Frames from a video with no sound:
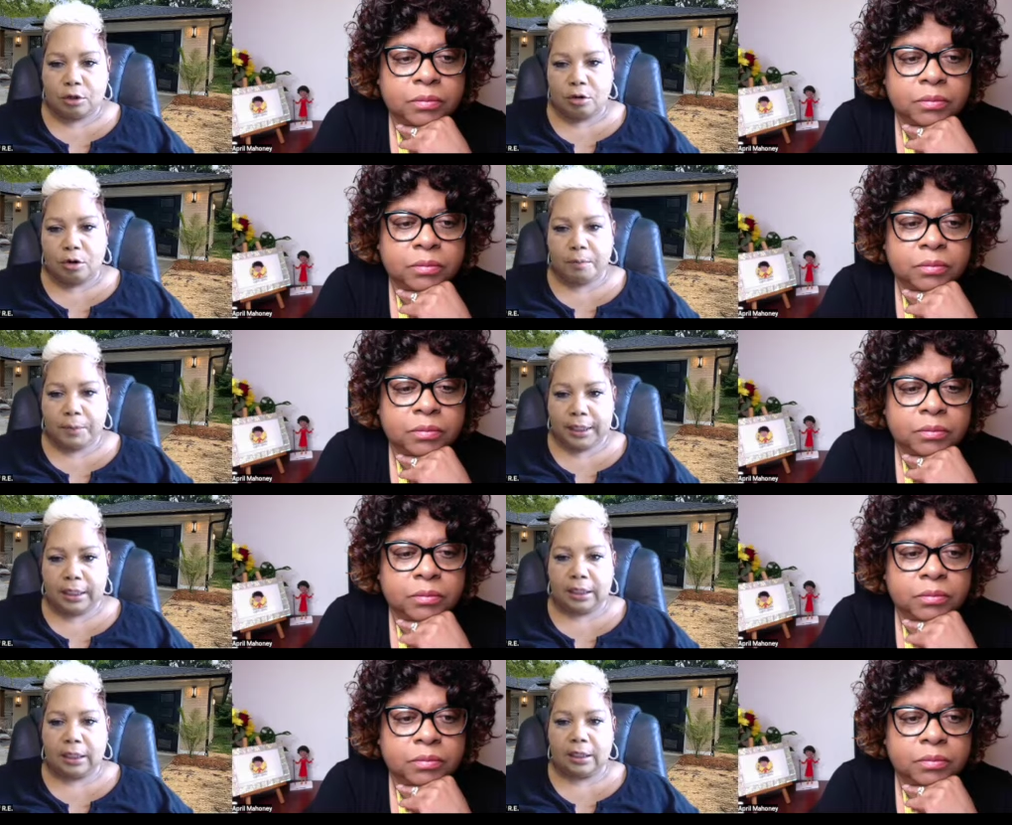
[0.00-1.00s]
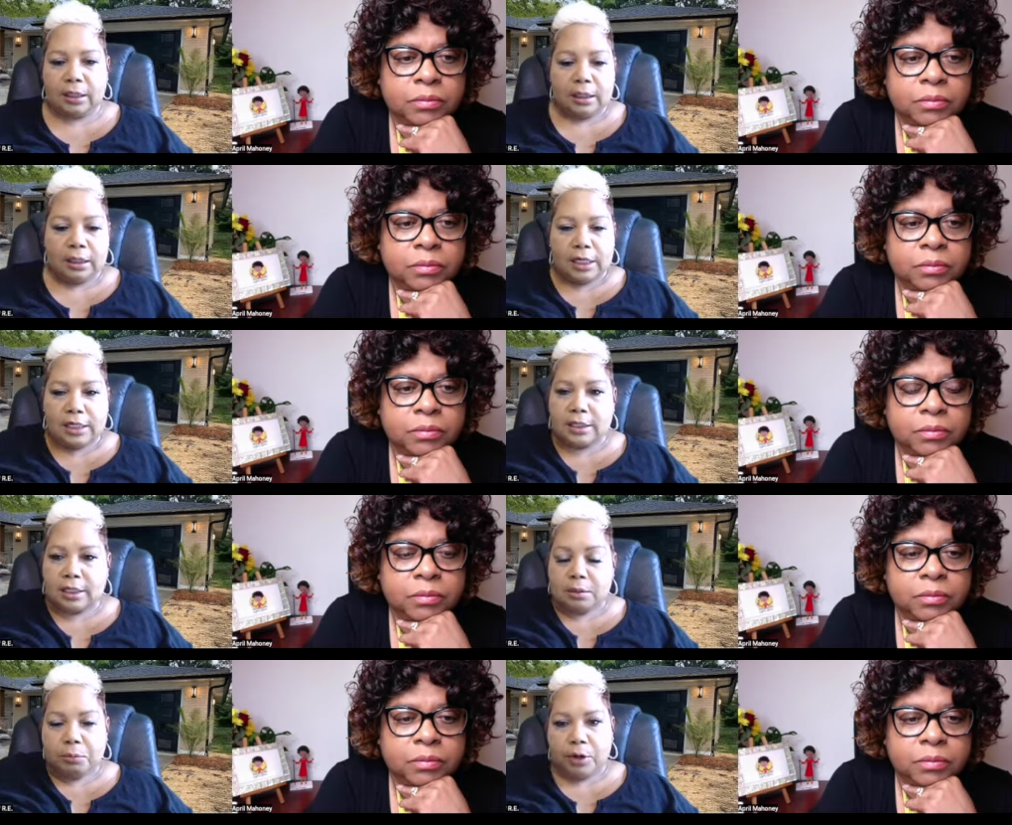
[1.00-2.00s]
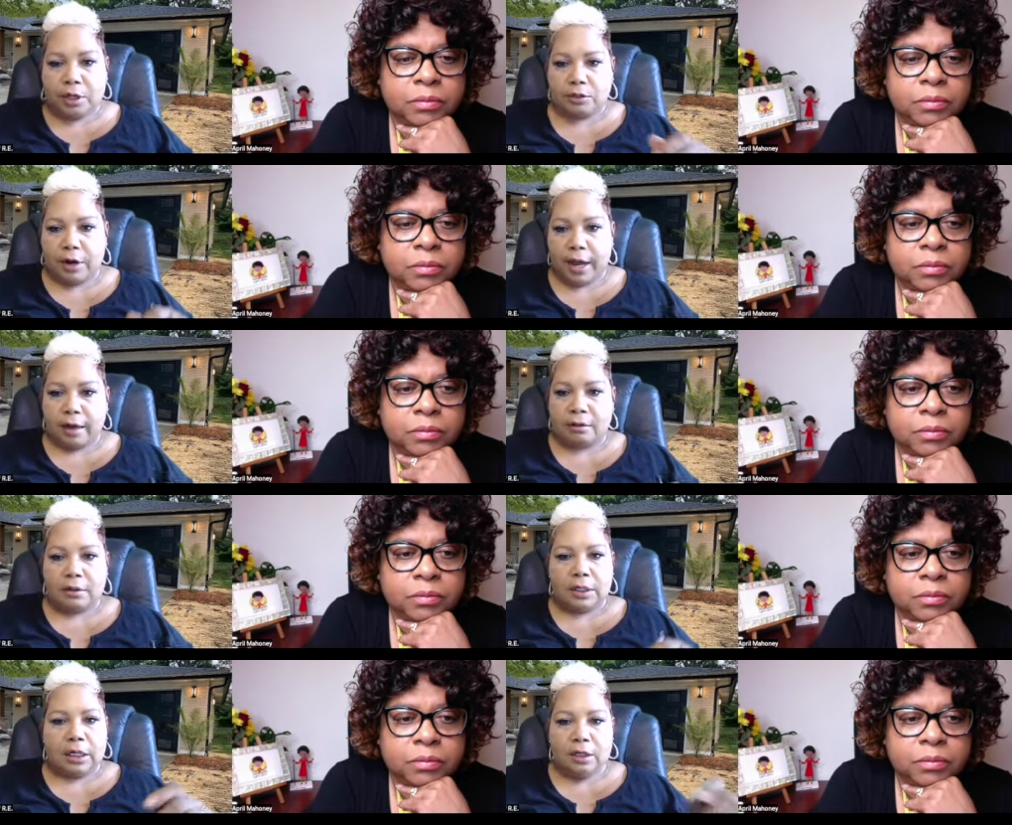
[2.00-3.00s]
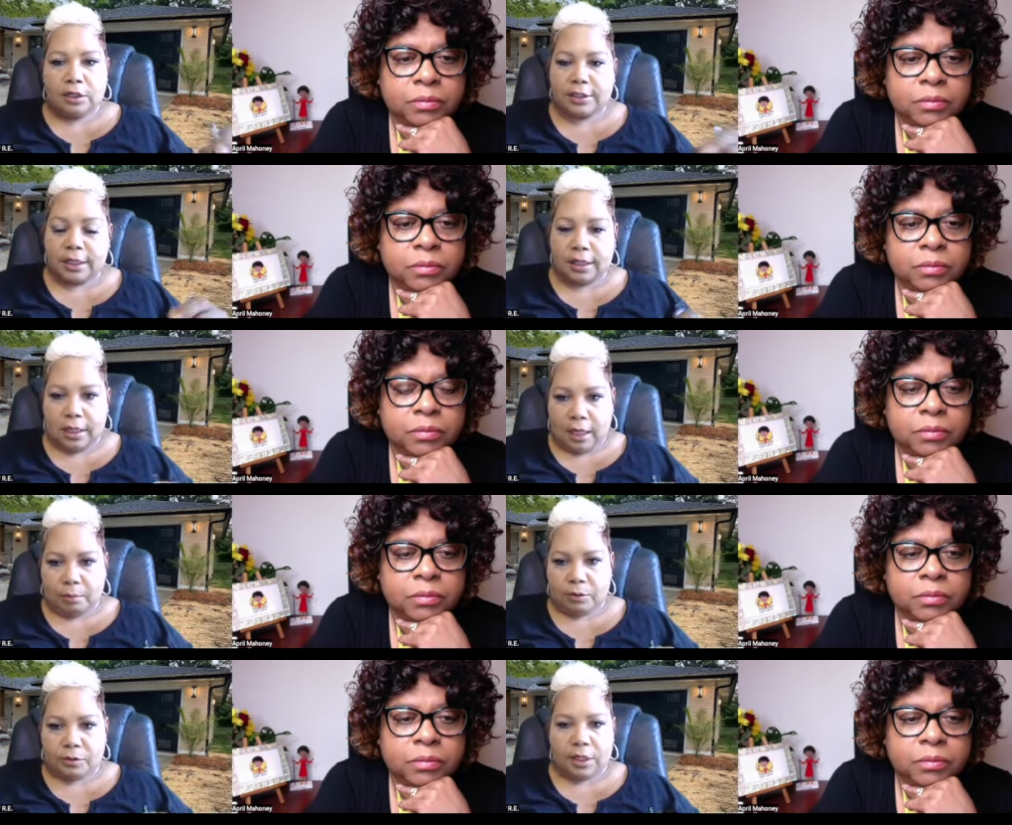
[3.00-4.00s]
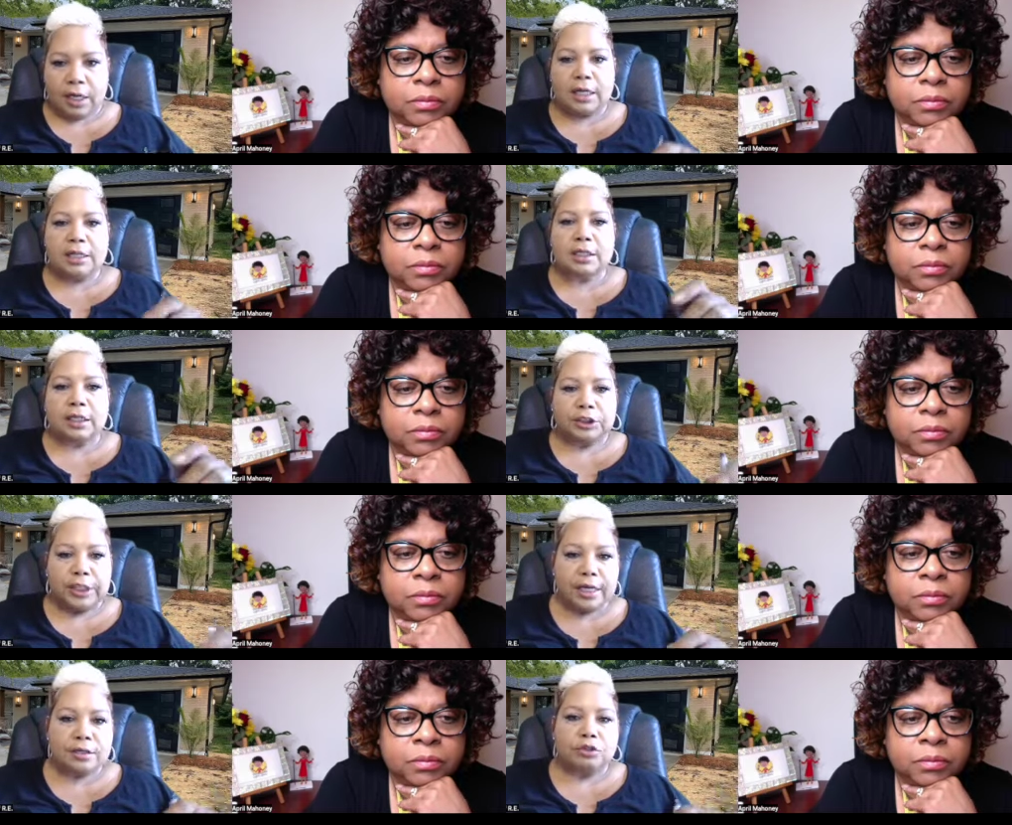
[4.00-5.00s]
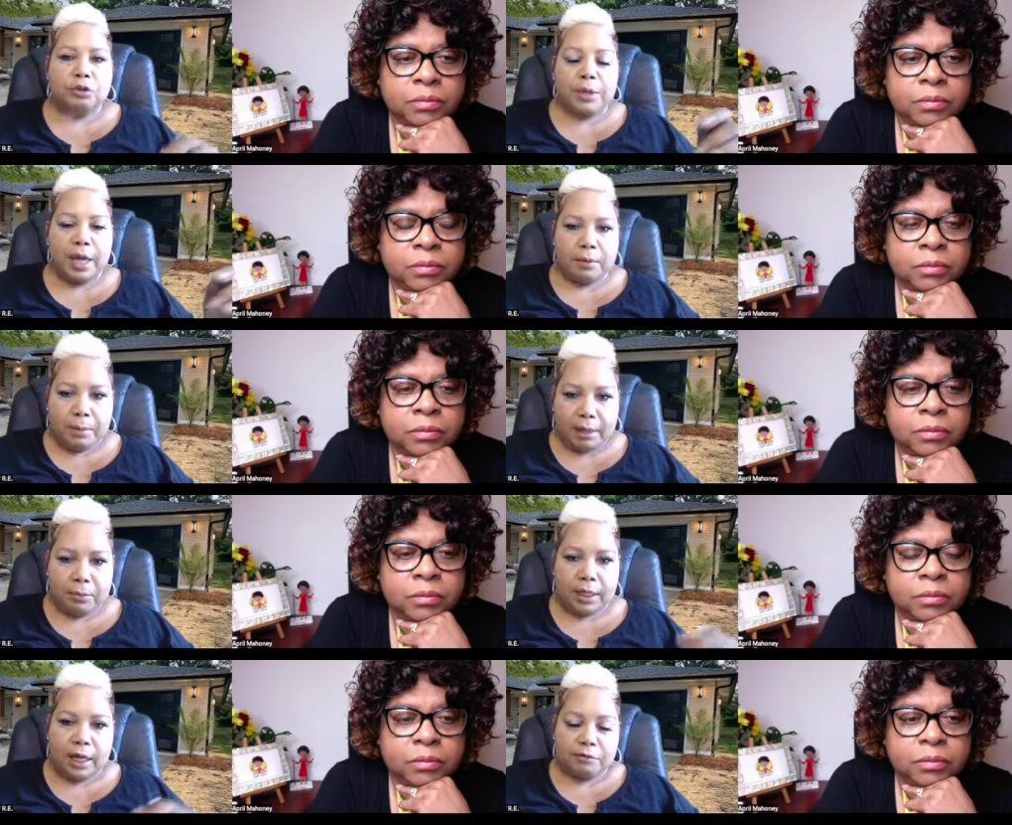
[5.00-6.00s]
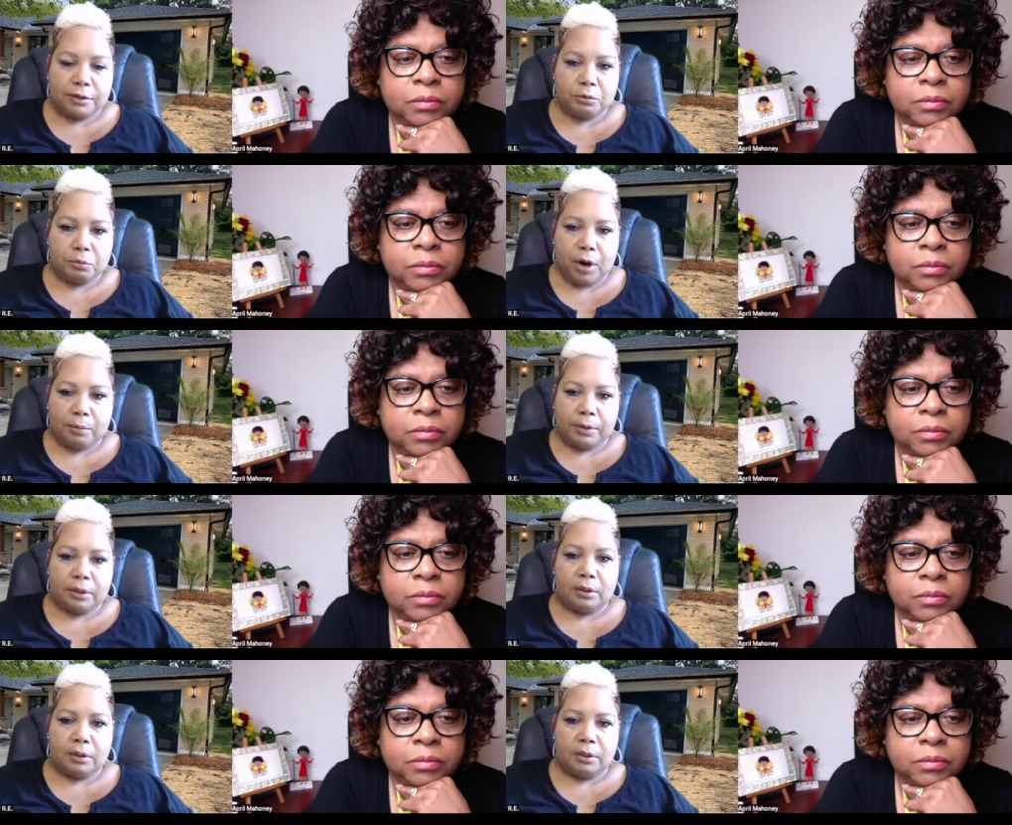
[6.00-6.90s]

Speaker 1: hard money lender. He sends an appraiser out. He looks at the numbers and he says, yes, you'll be able to make money off of this property.